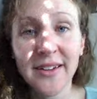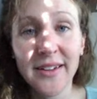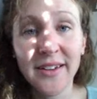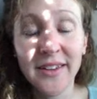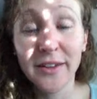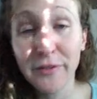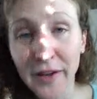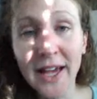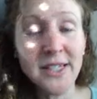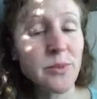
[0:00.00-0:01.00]
The
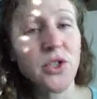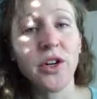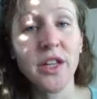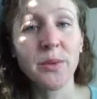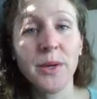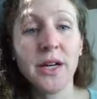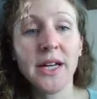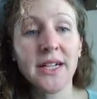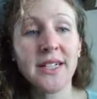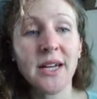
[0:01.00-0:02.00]
vast majority of the
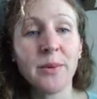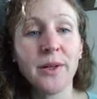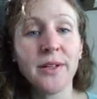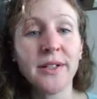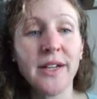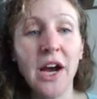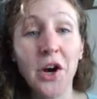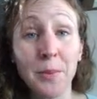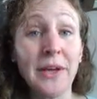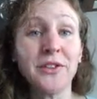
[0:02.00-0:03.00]
periodic table are
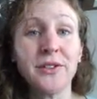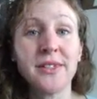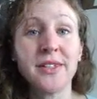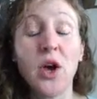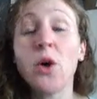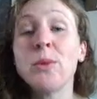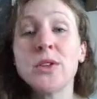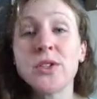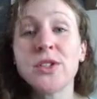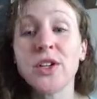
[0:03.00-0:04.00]
metals.
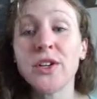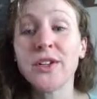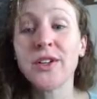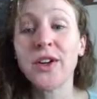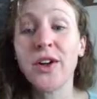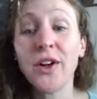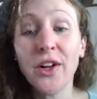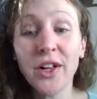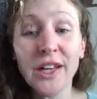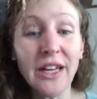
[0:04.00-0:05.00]
Almost
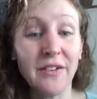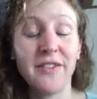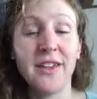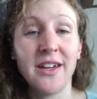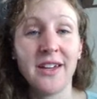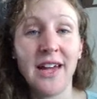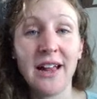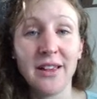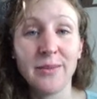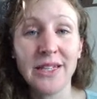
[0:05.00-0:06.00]
all of the
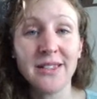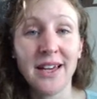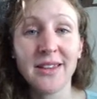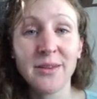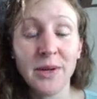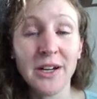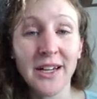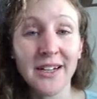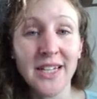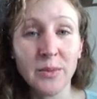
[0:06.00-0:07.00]
elements on the
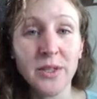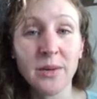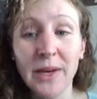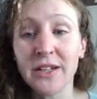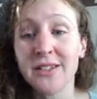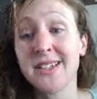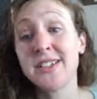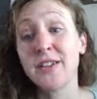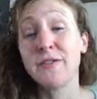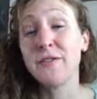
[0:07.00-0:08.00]
periodic tables are metals. There's
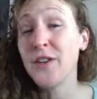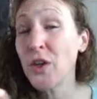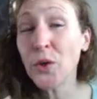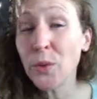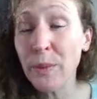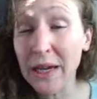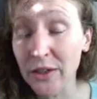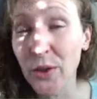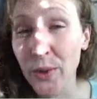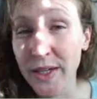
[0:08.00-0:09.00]
a few
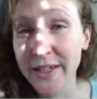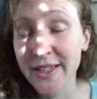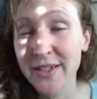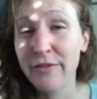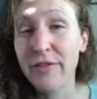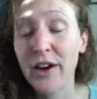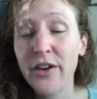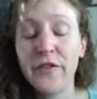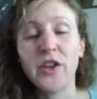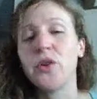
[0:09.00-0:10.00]
metalloids, very
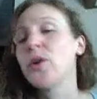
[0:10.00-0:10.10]
few,